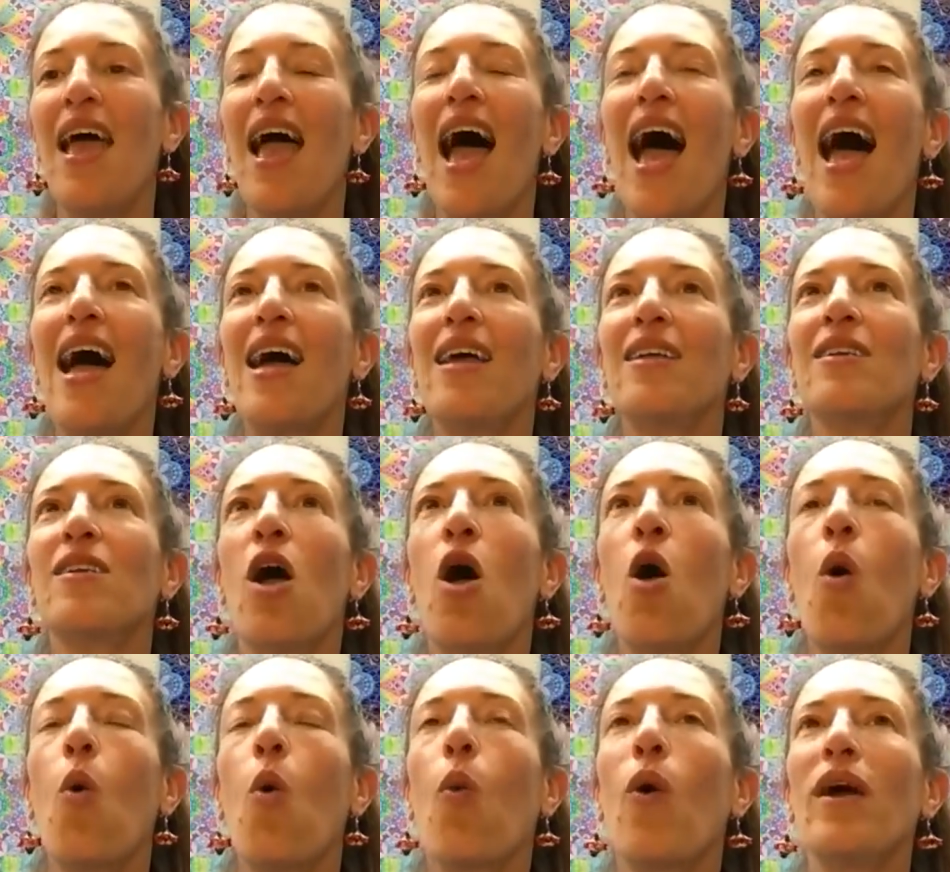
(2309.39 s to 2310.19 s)
And
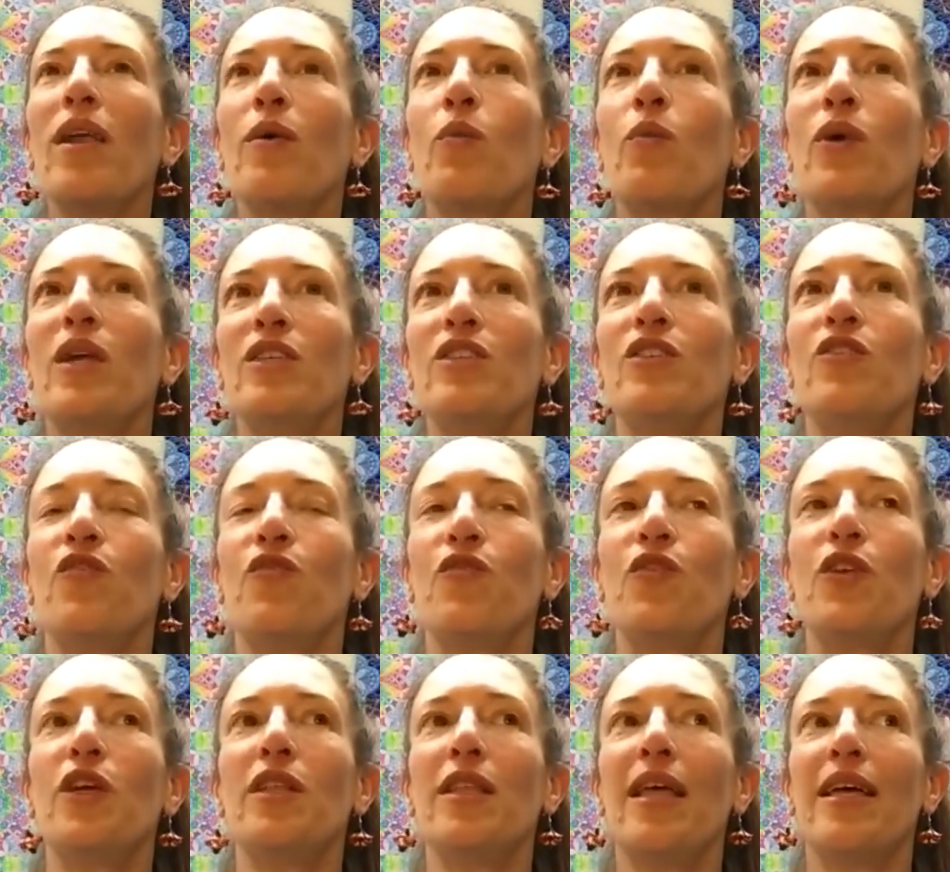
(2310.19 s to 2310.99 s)
what does it
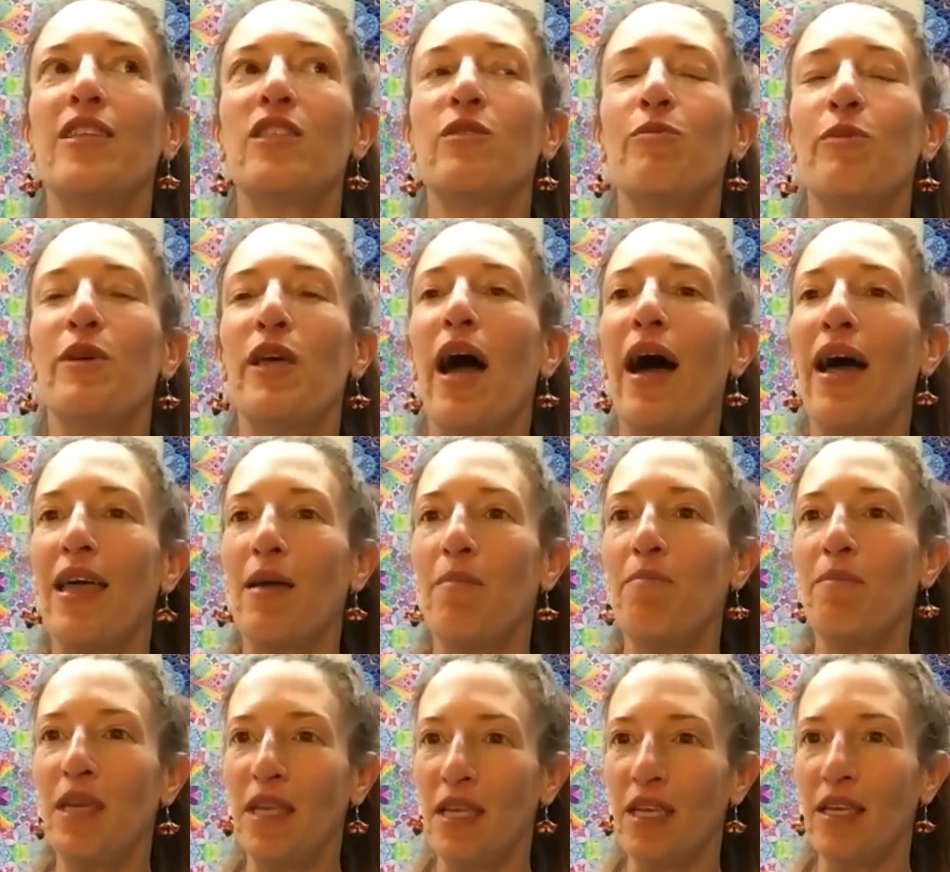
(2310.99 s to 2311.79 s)
feel like to me? I
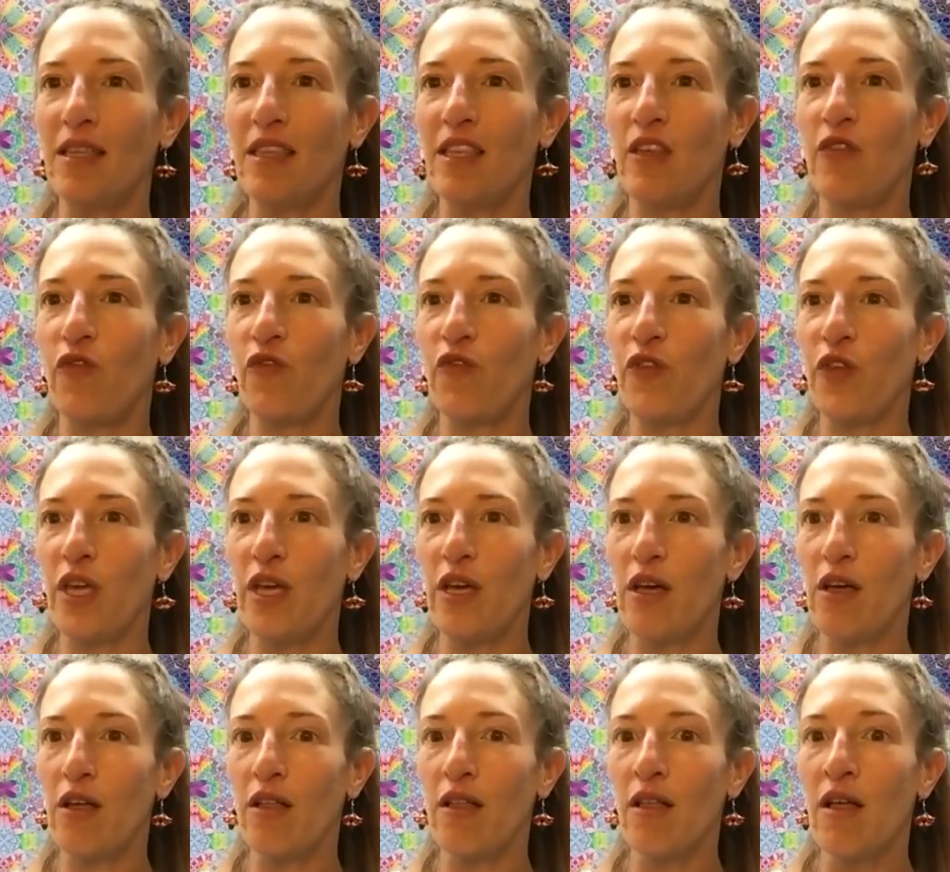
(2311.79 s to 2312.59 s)
immediately
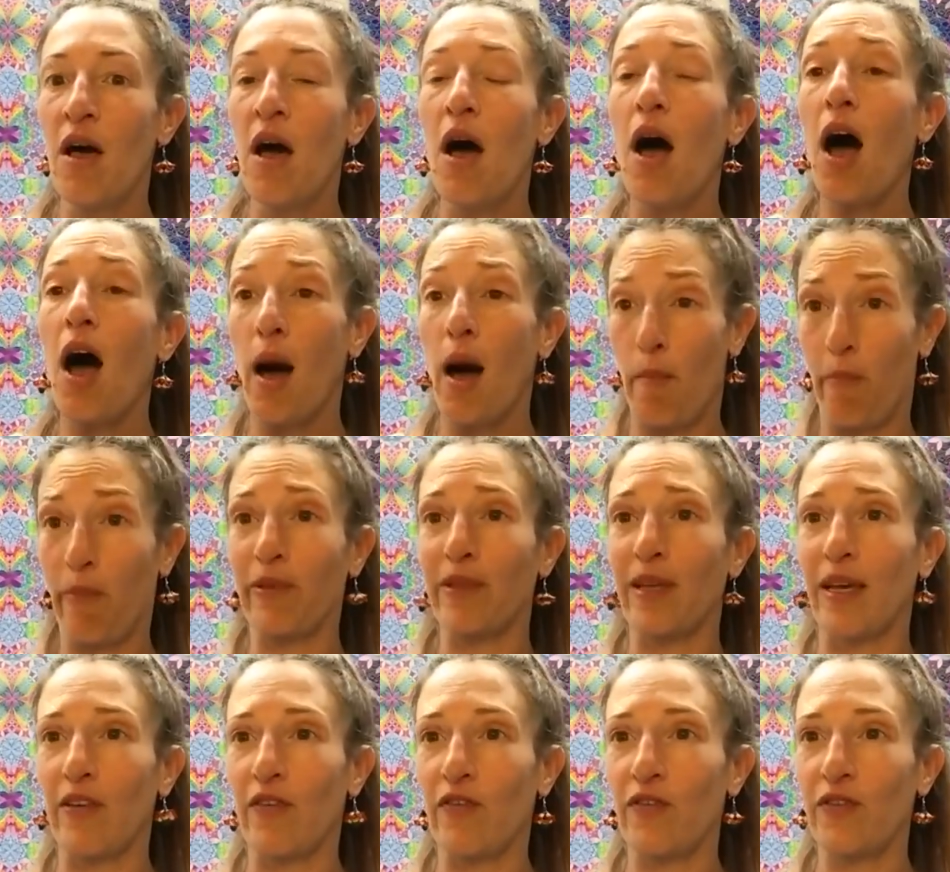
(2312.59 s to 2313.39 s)
feel
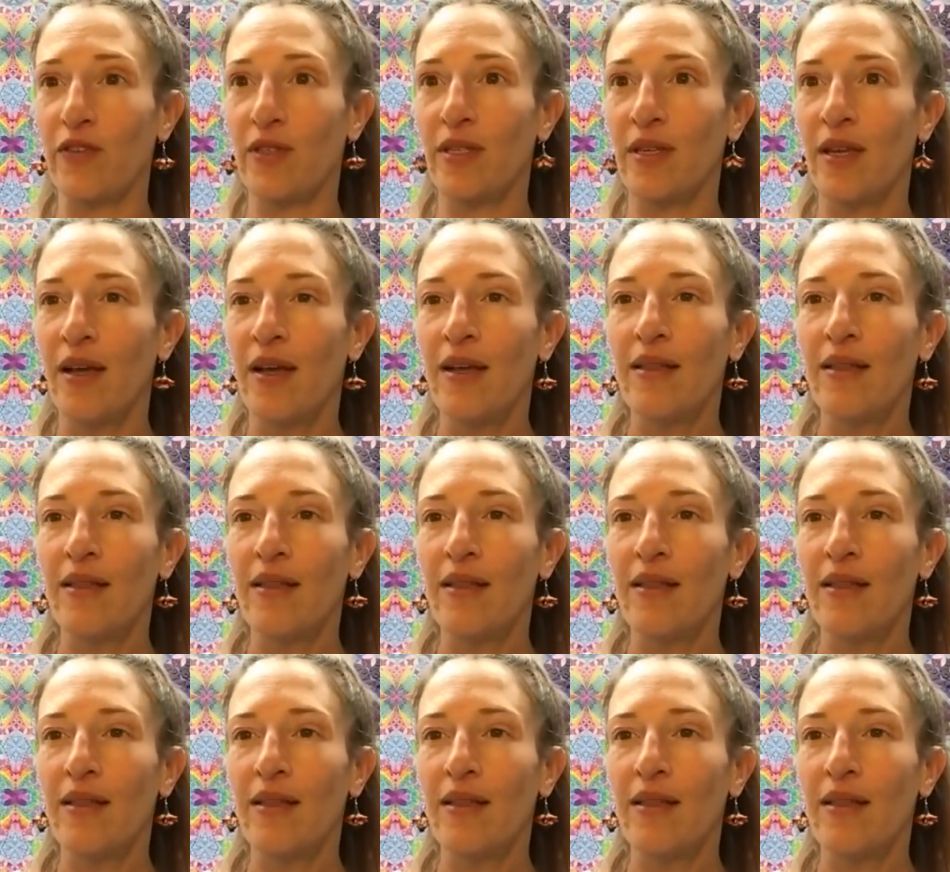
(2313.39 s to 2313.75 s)
uplift.